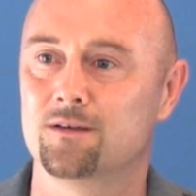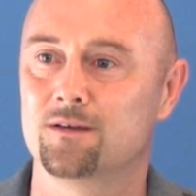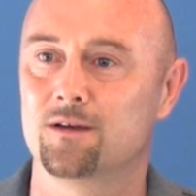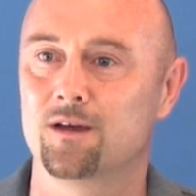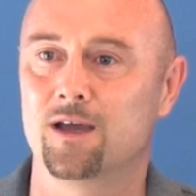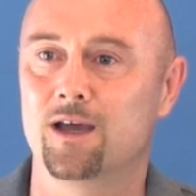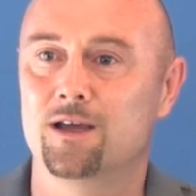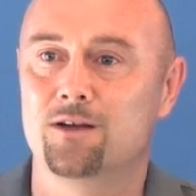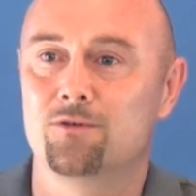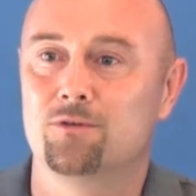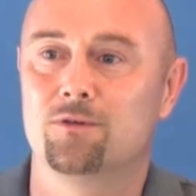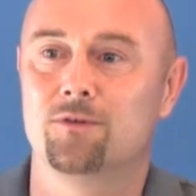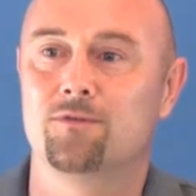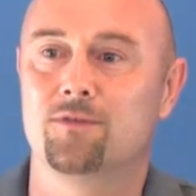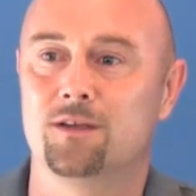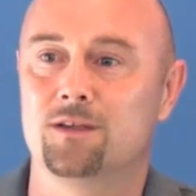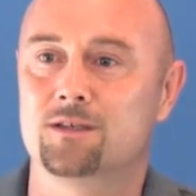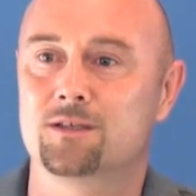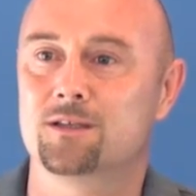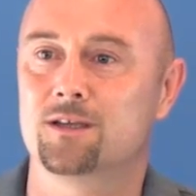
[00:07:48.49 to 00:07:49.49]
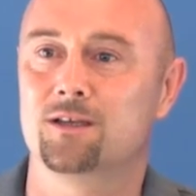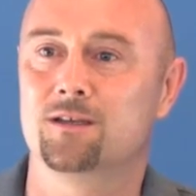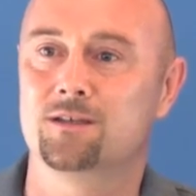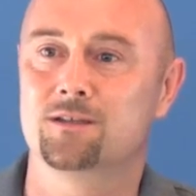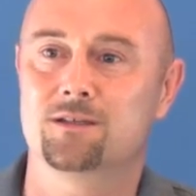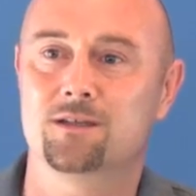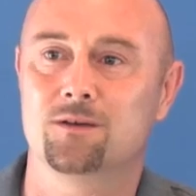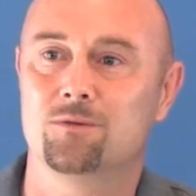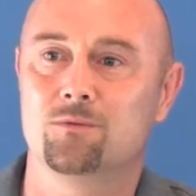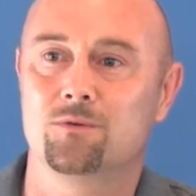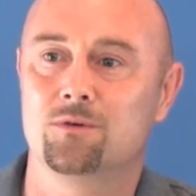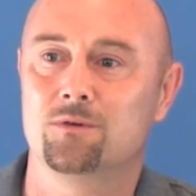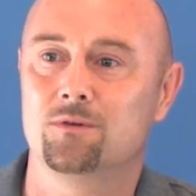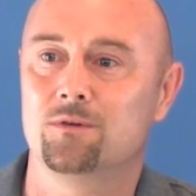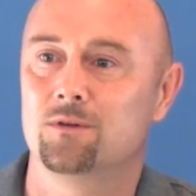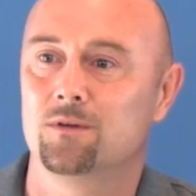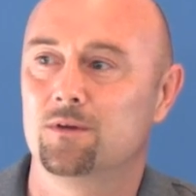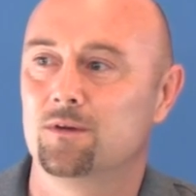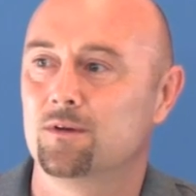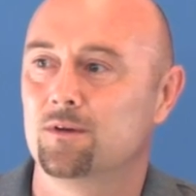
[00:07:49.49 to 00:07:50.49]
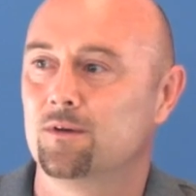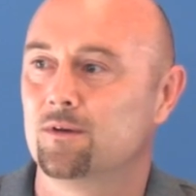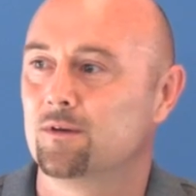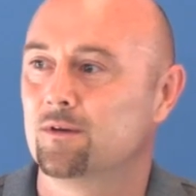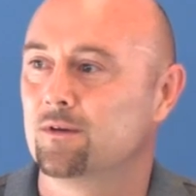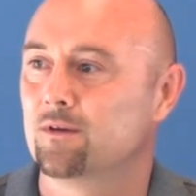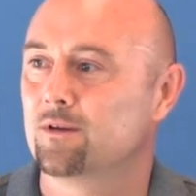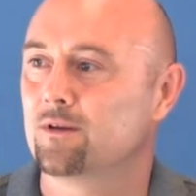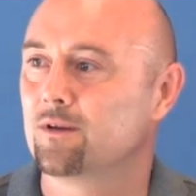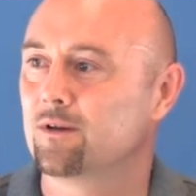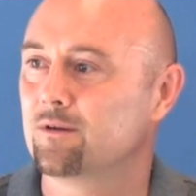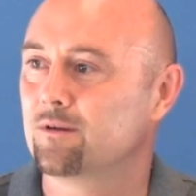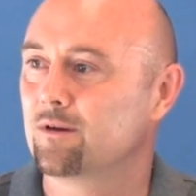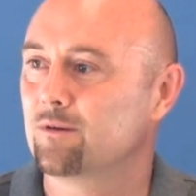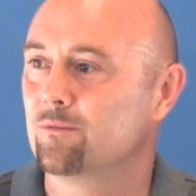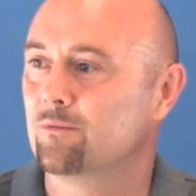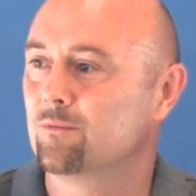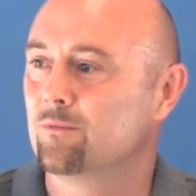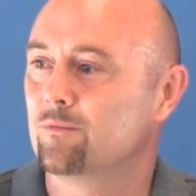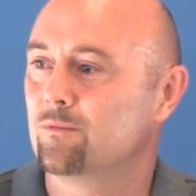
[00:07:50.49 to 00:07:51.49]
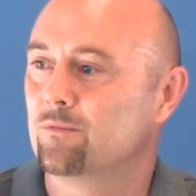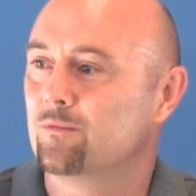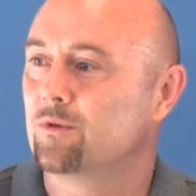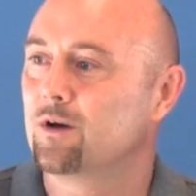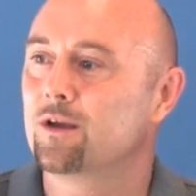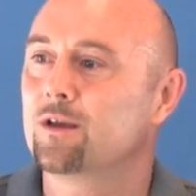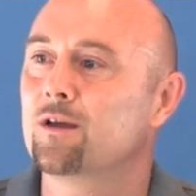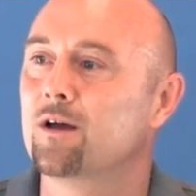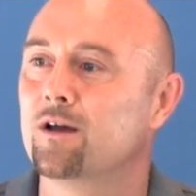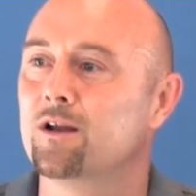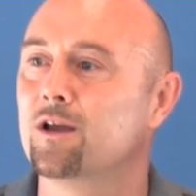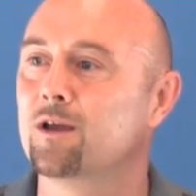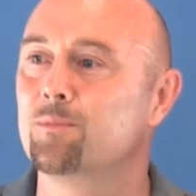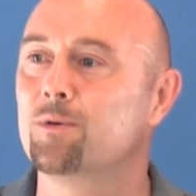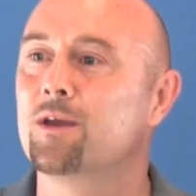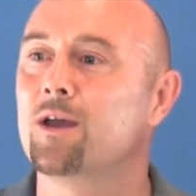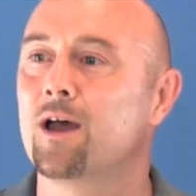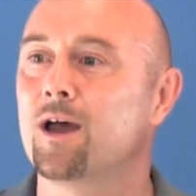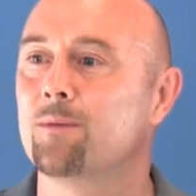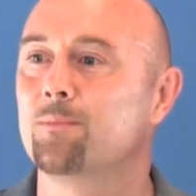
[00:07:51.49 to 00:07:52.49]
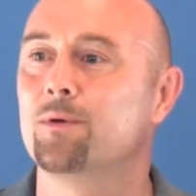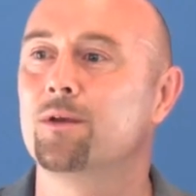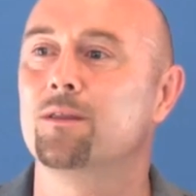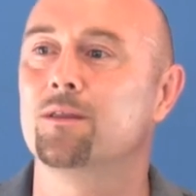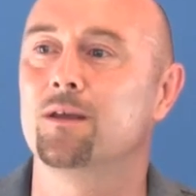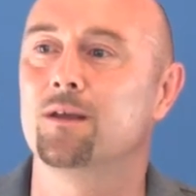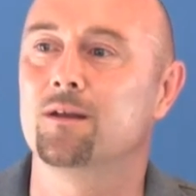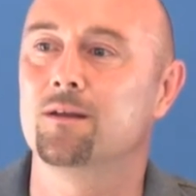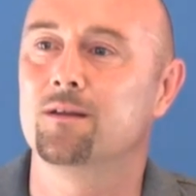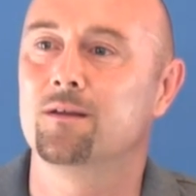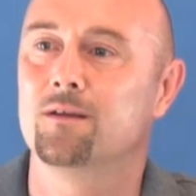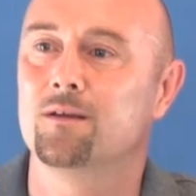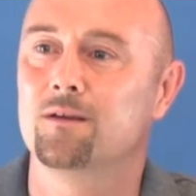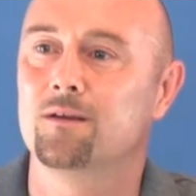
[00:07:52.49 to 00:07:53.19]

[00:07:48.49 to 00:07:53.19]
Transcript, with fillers: I had all of these things that, well, why can't I be happy then?